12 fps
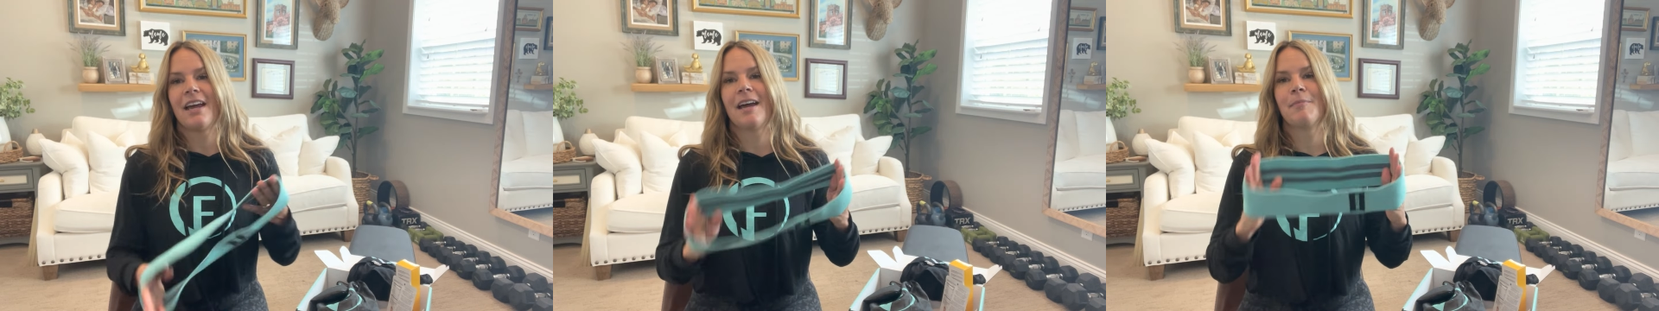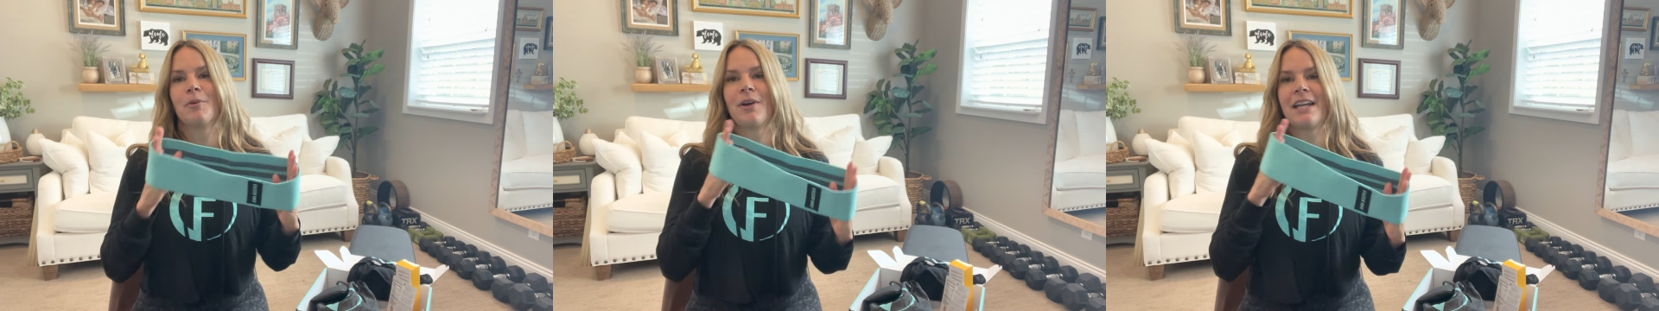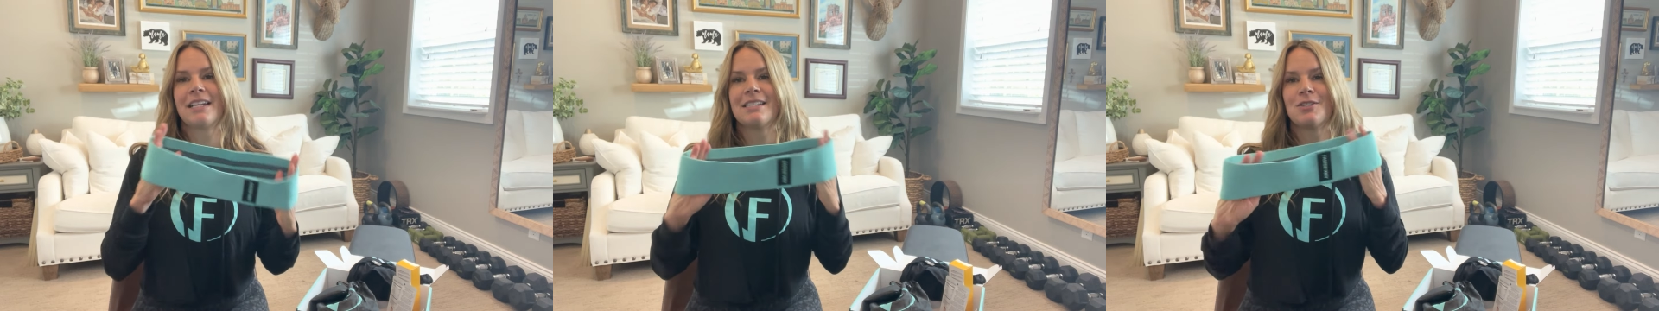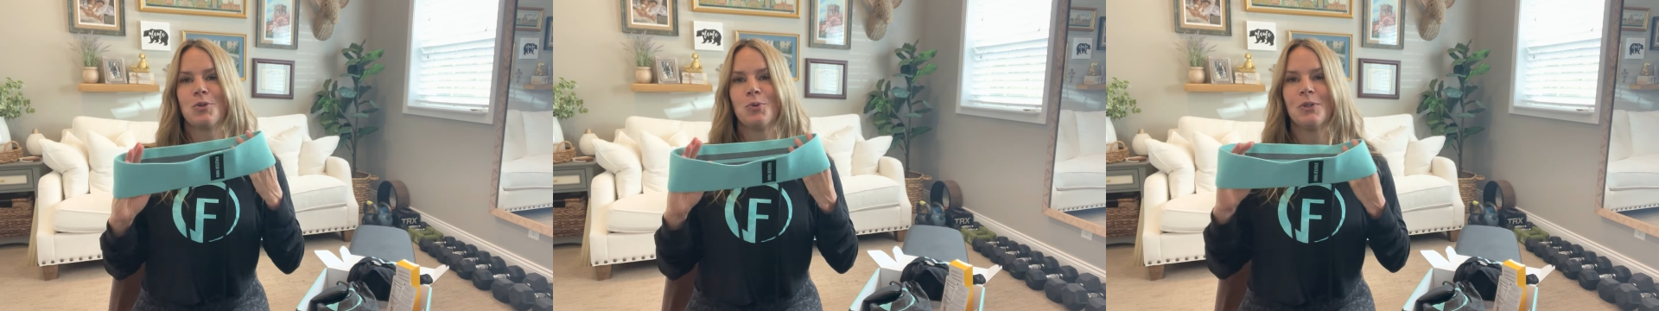apparatus,
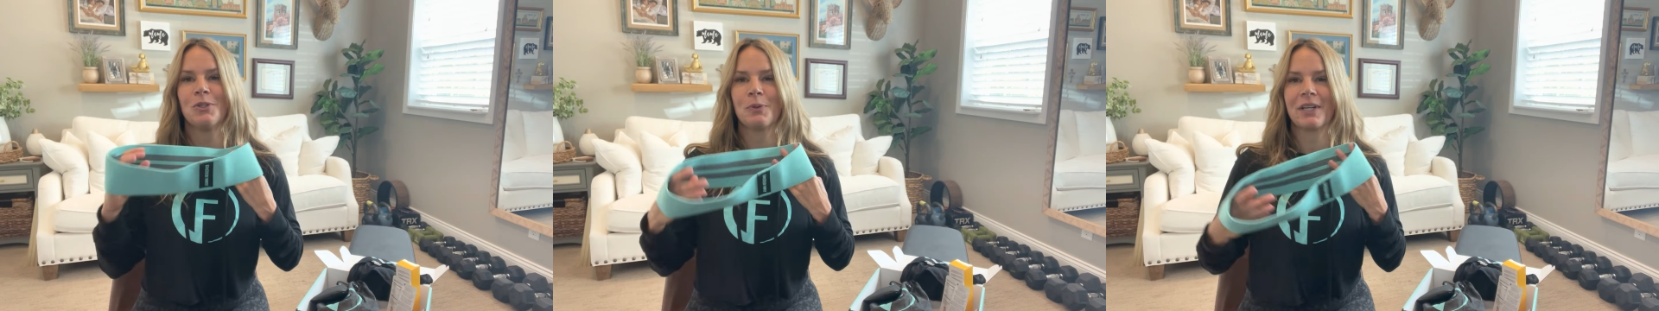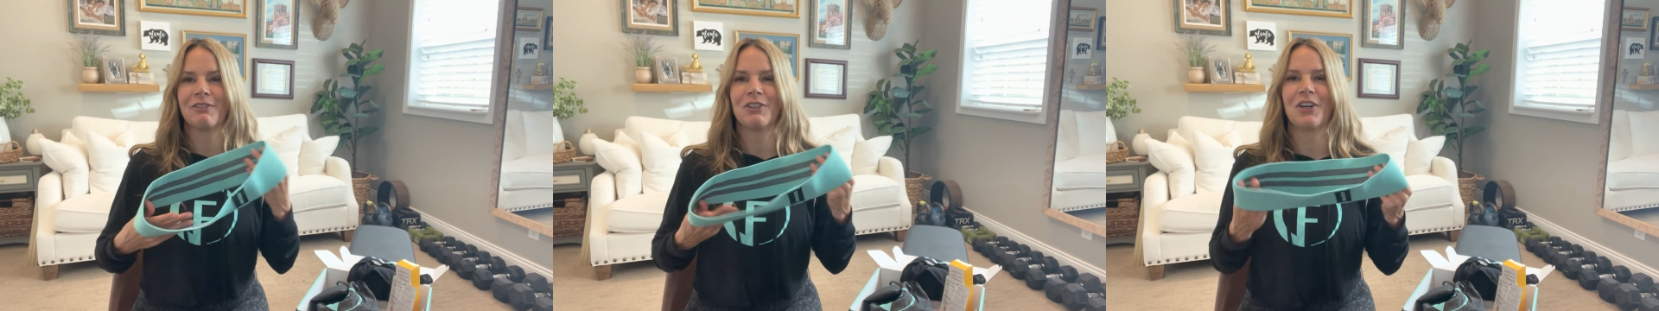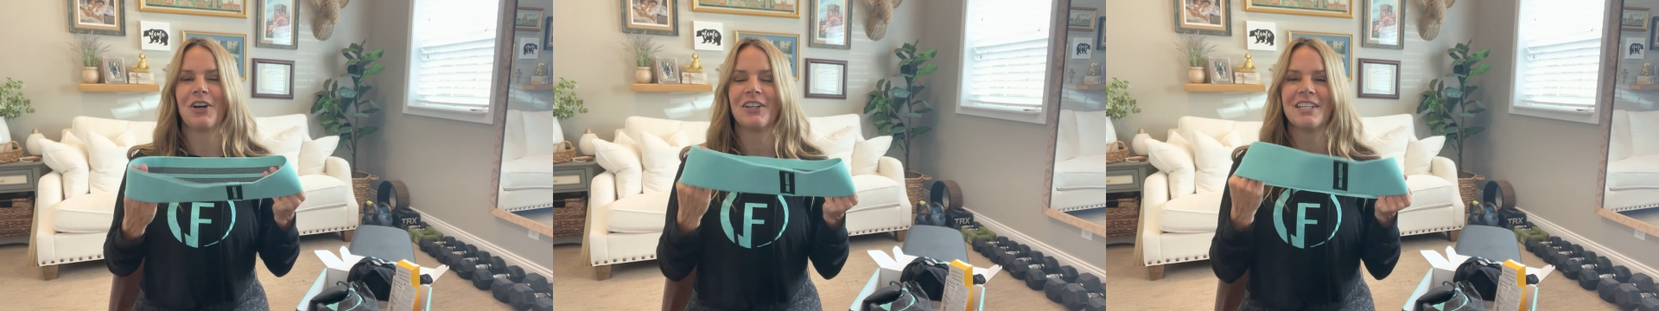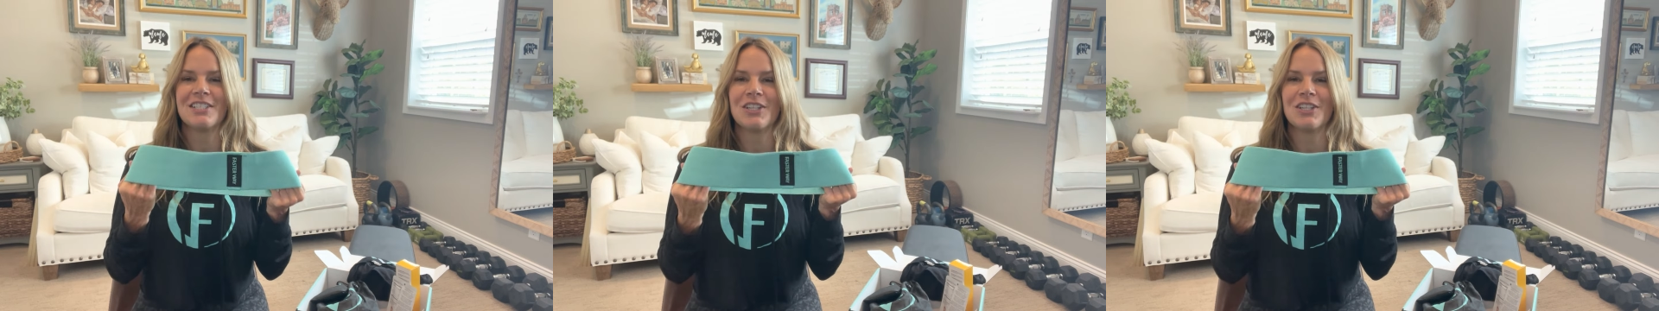tool, whatever you call it,